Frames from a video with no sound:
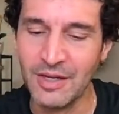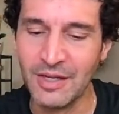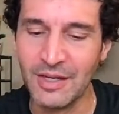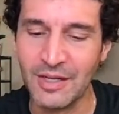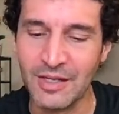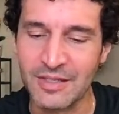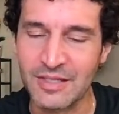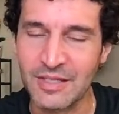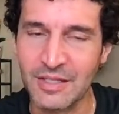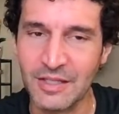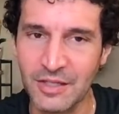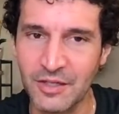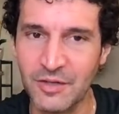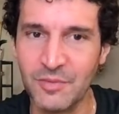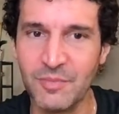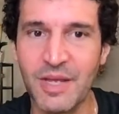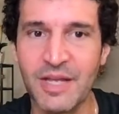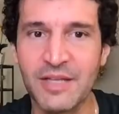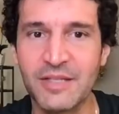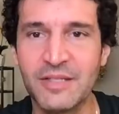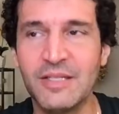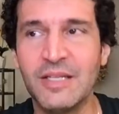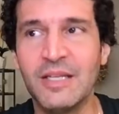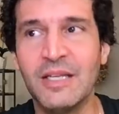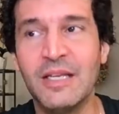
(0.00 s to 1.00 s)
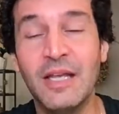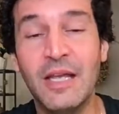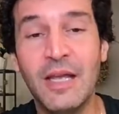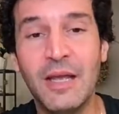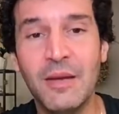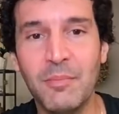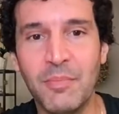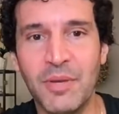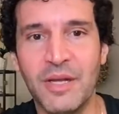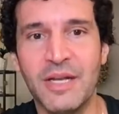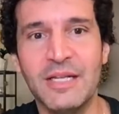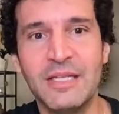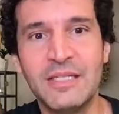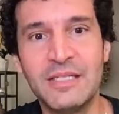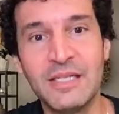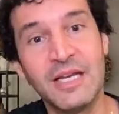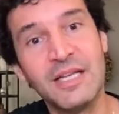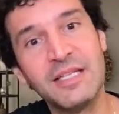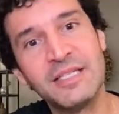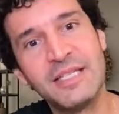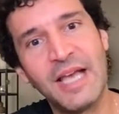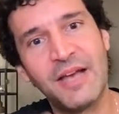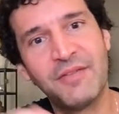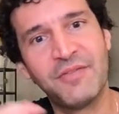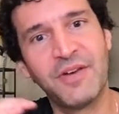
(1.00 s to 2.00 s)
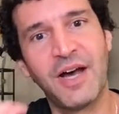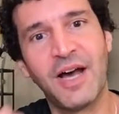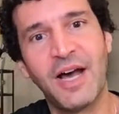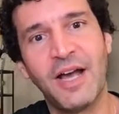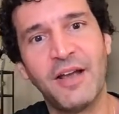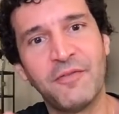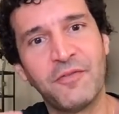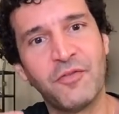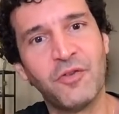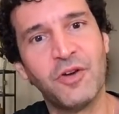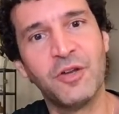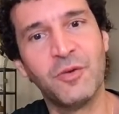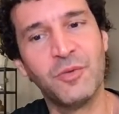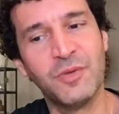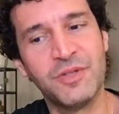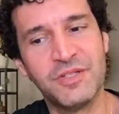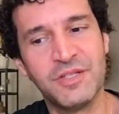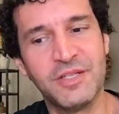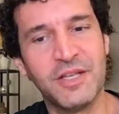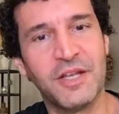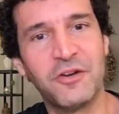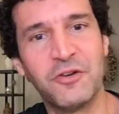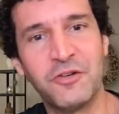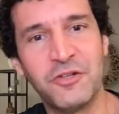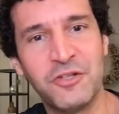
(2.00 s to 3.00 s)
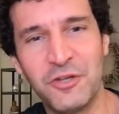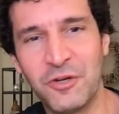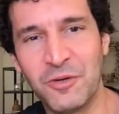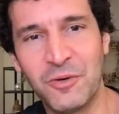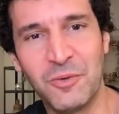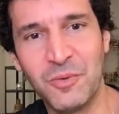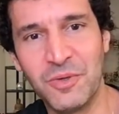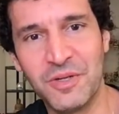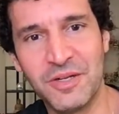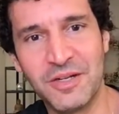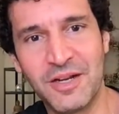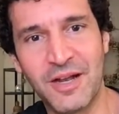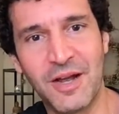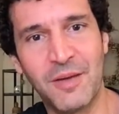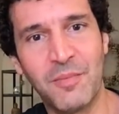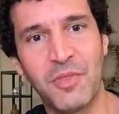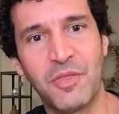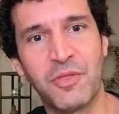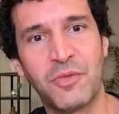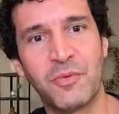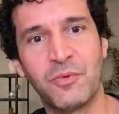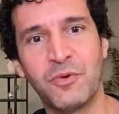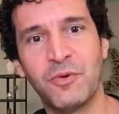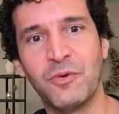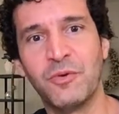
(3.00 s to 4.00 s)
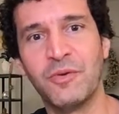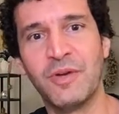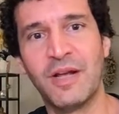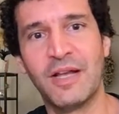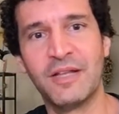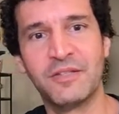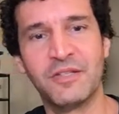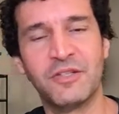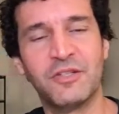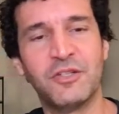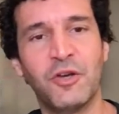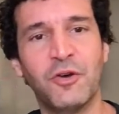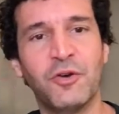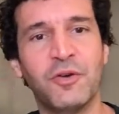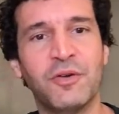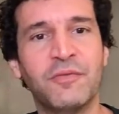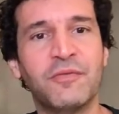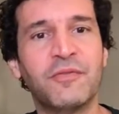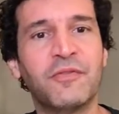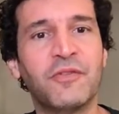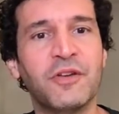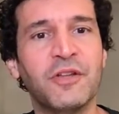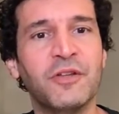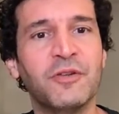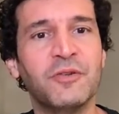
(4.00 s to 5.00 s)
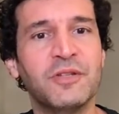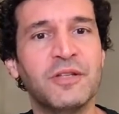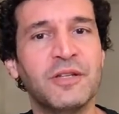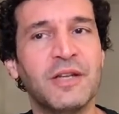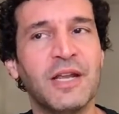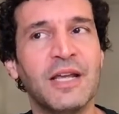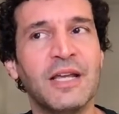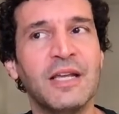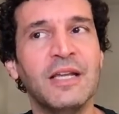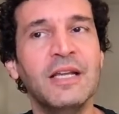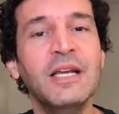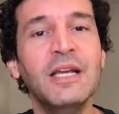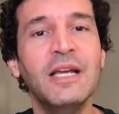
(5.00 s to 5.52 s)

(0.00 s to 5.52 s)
It's a little messy, but it does have a high frequency energy, or it wouldn't come through as a totem for you today.